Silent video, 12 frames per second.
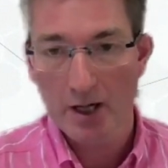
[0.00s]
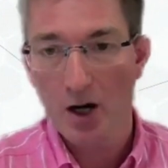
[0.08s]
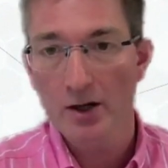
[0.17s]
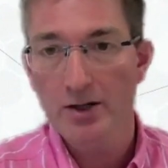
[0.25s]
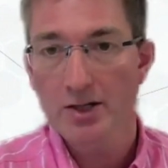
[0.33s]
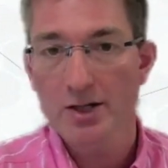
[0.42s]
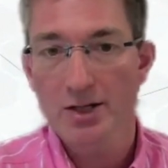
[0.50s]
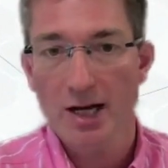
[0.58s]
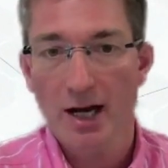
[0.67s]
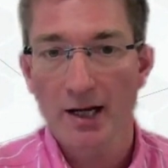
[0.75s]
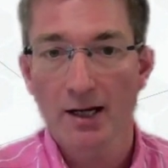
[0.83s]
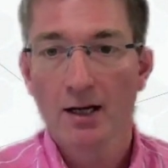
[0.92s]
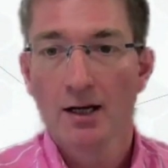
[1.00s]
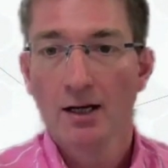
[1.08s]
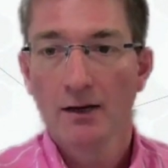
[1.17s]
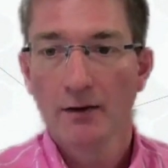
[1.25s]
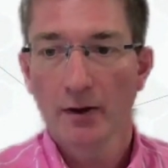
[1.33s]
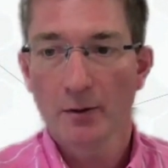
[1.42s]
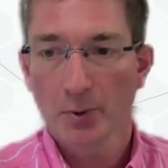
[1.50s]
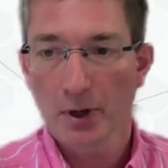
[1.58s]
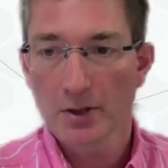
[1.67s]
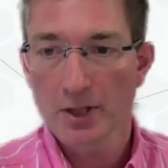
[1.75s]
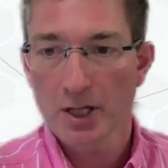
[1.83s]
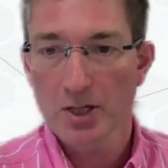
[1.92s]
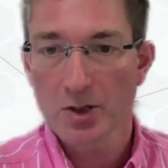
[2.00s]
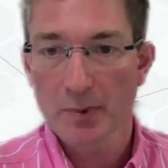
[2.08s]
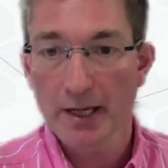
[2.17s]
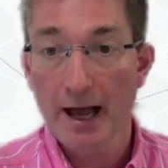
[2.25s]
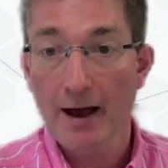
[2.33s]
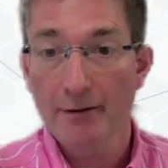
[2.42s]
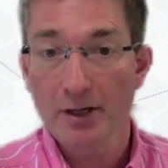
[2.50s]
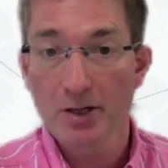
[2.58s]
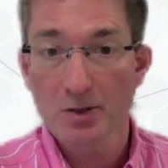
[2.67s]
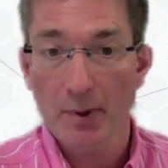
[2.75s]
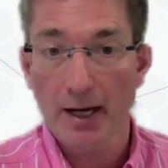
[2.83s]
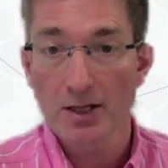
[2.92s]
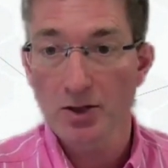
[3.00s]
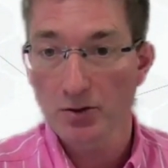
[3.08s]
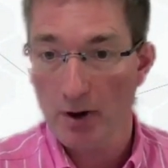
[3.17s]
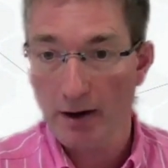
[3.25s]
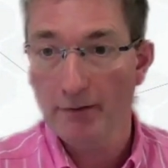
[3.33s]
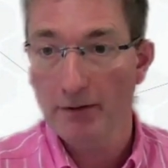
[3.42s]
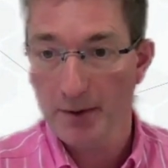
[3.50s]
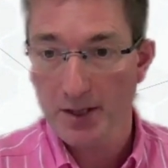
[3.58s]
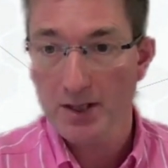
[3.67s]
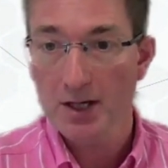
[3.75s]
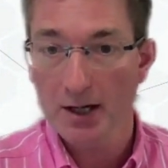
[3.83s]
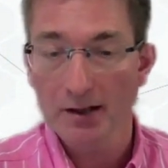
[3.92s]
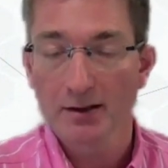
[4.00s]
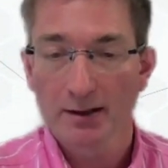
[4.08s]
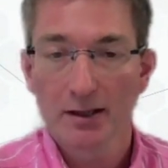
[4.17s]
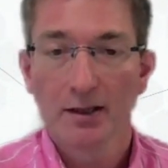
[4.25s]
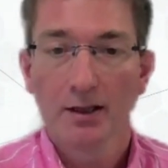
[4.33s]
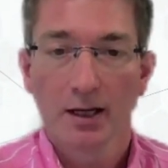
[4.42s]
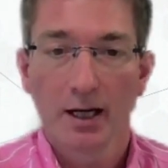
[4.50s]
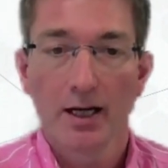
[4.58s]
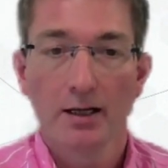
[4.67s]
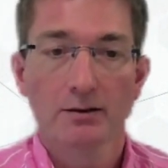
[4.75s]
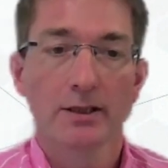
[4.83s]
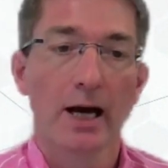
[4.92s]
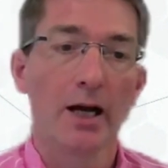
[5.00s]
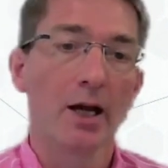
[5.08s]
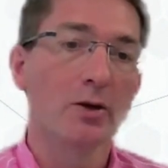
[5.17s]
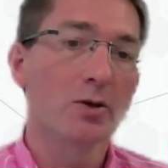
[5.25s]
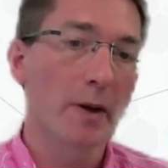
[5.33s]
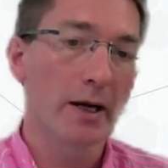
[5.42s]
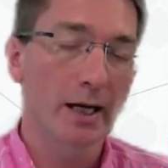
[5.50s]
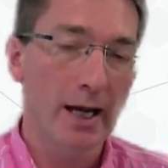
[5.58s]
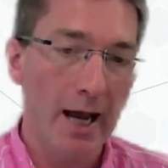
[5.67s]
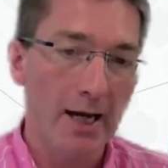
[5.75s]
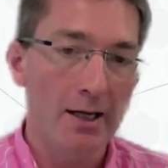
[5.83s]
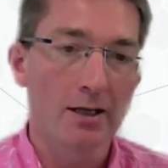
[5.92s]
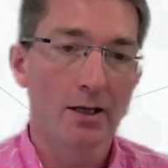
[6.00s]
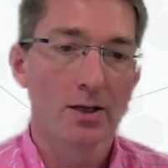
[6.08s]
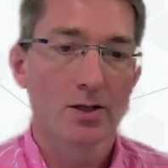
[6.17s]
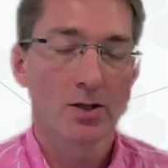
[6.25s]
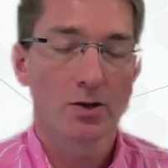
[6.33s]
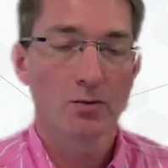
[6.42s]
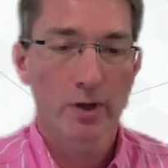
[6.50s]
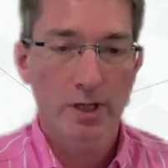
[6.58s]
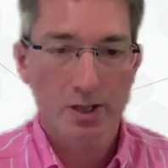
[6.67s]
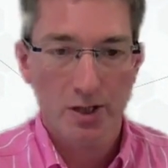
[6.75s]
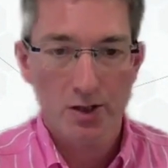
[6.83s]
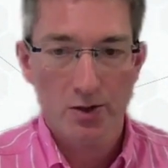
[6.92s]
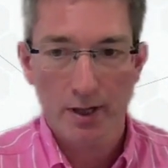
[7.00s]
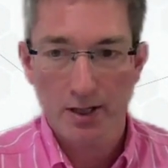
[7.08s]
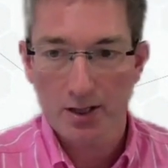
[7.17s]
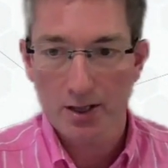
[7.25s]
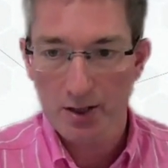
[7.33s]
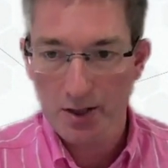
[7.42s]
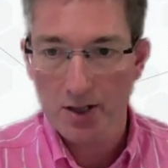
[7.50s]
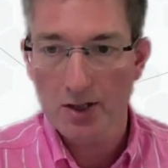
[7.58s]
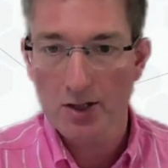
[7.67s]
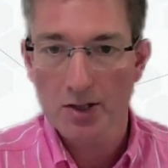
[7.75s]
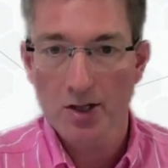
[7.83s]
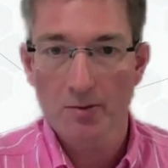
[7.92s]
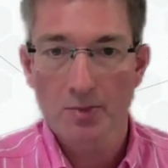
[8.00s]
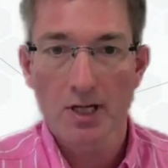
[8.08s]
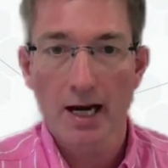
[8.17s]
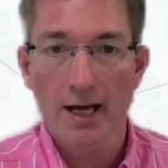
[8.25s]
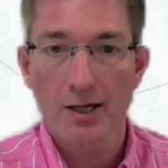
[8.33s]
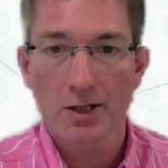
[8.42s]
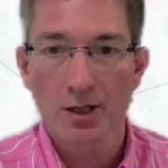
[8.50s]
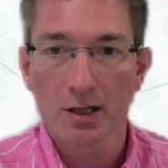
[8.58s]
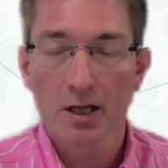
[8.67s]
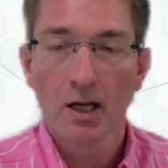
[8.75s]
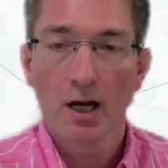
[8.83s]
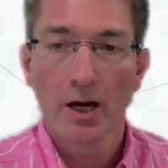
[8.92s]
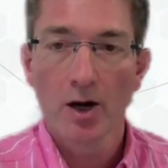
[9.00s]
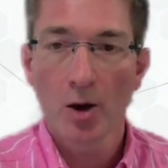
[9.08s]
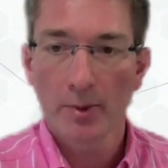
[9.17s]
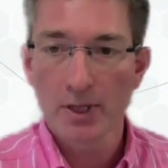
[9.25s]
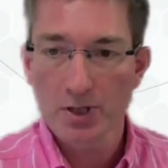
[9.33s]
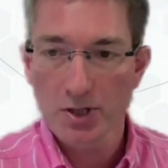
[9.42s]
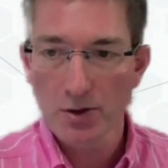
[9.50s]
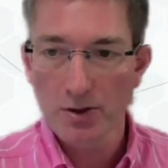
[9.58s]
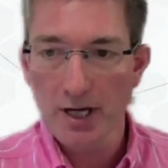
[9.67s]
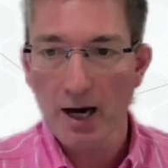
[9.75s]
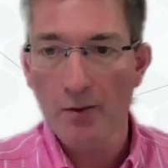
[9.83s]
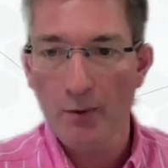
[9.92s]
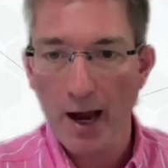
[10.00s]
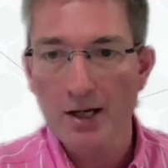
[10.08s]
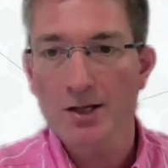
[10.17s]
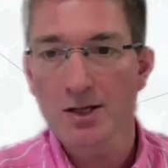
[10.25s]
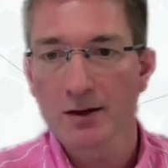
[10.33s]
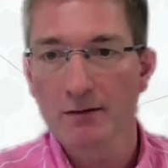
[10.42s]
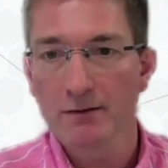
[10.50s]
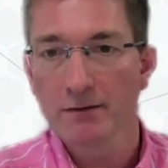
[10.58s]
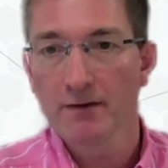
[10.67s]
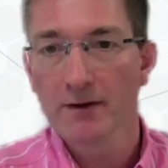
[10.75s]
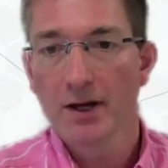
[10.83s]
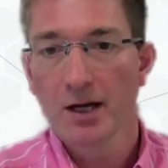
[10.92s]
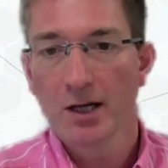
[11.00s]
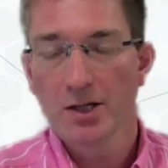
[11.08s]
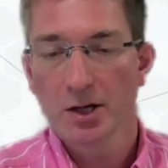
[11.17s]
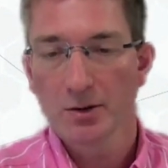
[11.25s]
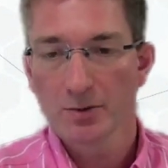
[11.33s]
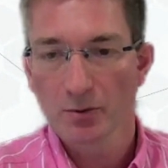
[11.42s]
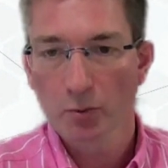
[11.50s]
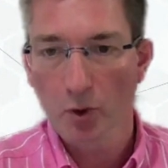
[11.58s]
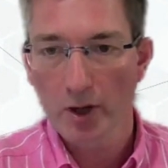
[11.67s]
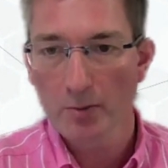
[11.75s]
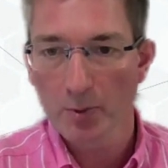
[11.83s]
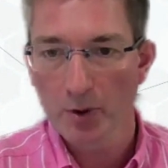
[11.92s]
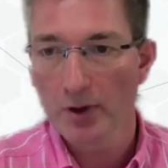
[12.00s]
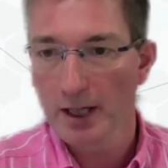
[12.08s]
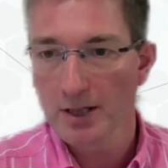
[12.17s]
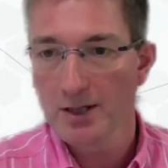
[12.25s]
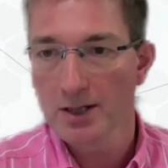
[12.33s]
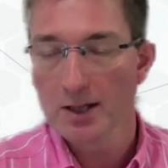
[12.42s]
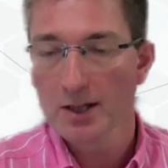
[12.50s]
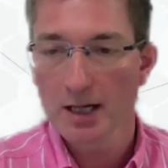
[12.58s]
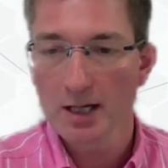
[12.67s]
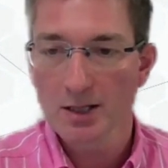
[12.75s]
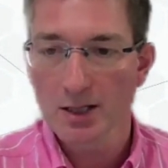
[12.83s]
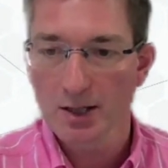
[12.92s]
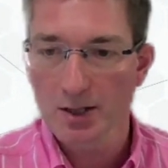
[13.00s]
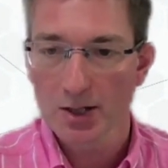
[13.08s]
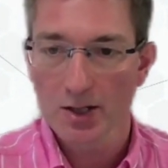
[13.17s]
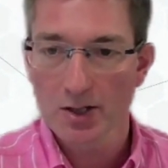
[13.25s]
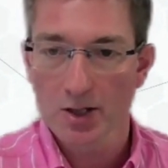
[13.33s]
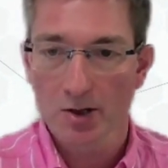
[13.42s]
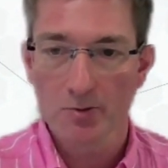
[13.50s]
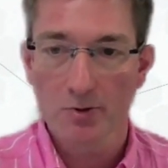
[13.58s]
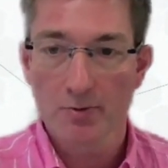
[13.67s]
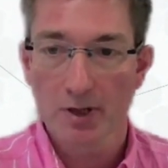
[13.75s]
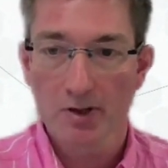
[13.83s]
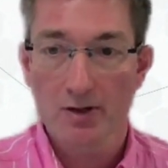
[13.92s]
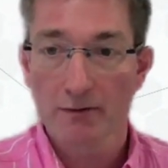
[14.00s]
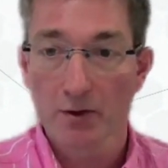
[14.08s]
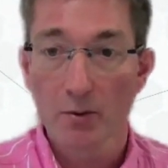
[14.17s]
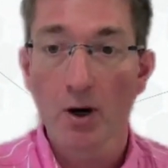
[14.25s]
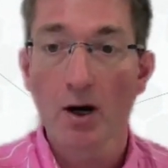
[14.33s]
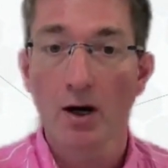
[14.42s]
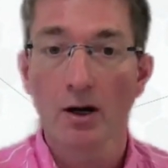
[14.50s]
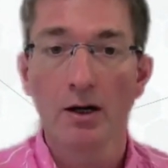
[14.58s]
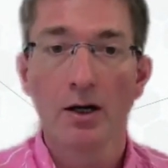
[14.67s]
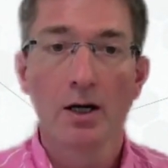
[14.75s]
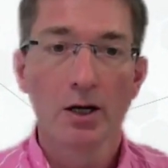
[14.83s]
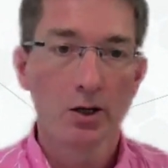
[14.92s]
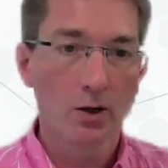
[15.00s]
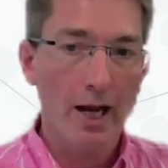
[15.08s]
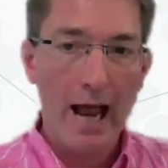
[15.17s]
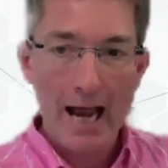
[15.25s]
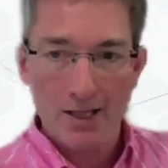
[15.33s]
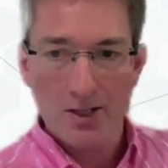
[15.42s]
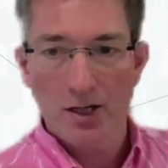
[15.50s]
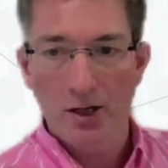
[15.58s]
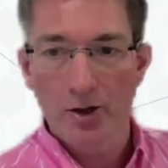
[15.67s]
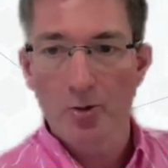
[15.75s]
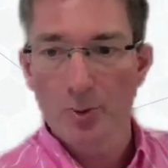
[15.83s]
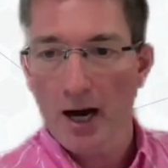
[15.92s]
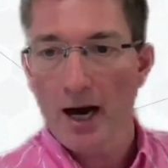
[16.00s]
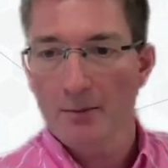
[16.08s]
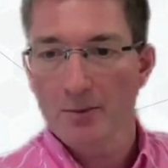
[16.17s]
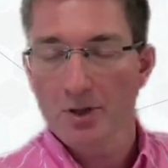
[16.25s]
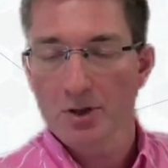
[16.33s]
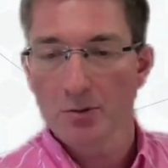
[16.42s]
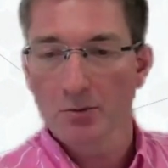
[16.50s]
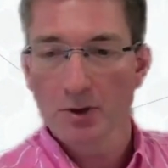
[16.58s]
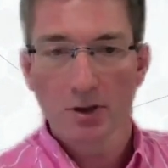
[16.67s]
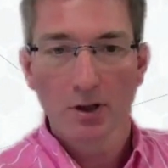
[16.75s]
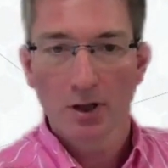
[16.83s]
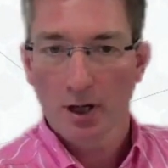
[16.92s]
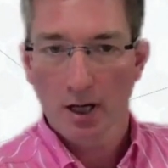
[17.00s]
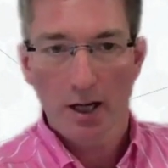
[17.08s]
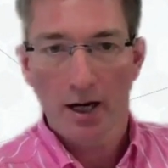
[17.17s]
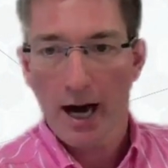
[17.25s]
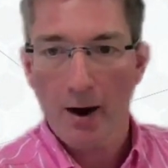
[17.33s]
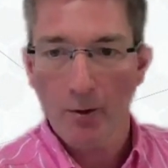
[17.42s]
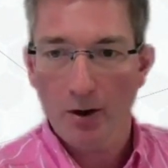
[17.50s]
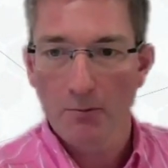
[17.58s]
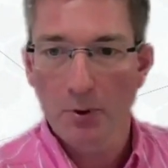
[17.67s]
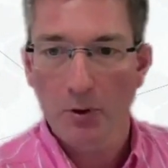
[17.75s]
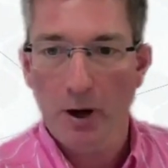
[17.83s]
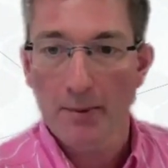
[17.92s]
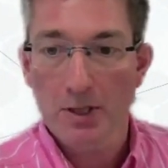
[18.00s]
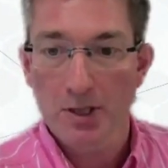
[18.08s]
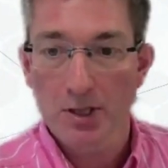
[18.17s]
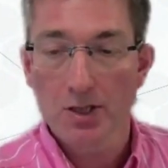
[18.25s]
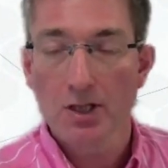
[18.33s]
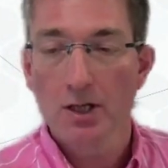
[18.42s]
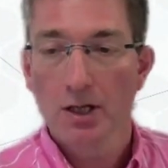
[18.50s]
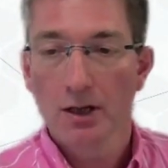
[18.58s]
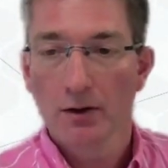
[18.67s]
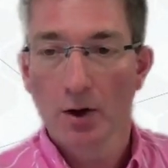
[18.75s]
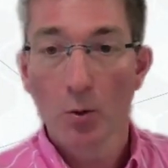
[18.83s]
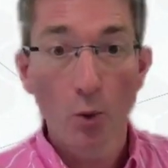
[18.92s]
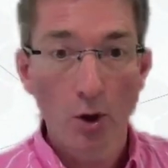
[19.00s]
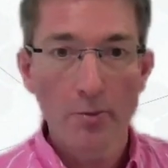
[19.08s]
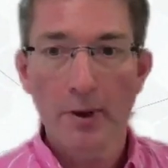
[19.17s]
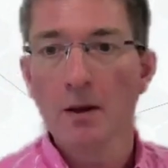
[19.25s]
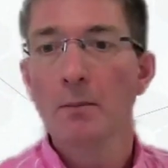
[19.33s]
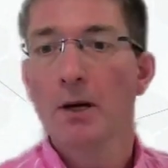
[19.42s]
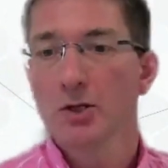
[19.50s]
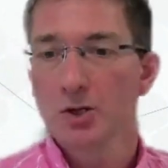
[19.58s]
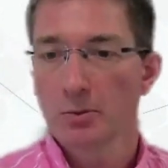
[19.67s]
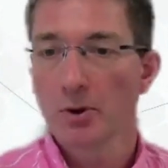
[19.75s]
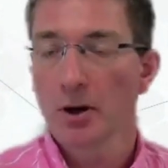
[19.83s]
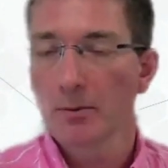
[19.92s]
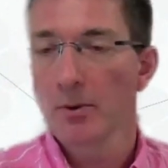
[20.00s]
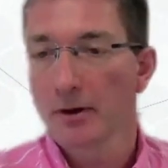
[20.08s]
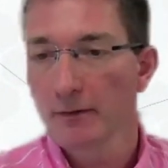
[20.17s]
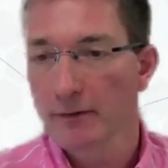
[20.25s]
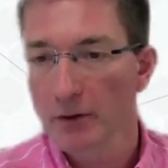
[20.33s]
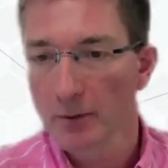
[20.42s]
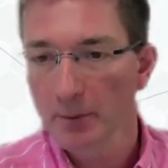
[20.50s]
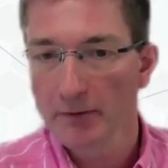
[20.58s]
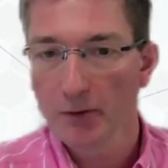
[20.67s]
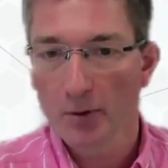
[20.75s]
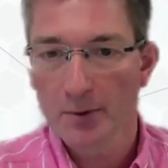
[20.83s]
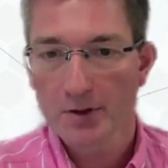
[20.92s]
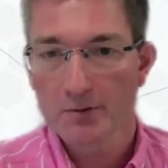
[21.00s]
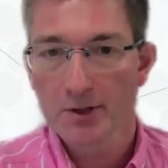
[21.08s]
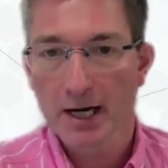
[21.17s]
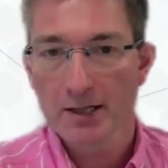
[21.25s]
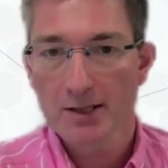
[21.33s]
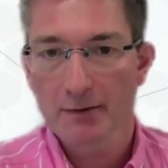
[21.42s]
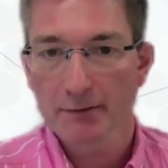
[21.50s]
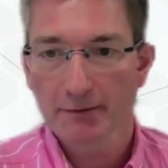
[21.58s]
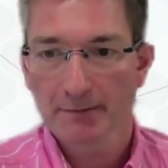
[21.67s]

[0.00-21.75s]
honestly say that the process has been evidence-based right from the start. That goes back again to research question and search term selection, and not been too directive in terms of what you put into the search terms, because if you are, you'll exclude perhaps some outcome parameters that would have been the most appropriate for a performance objective.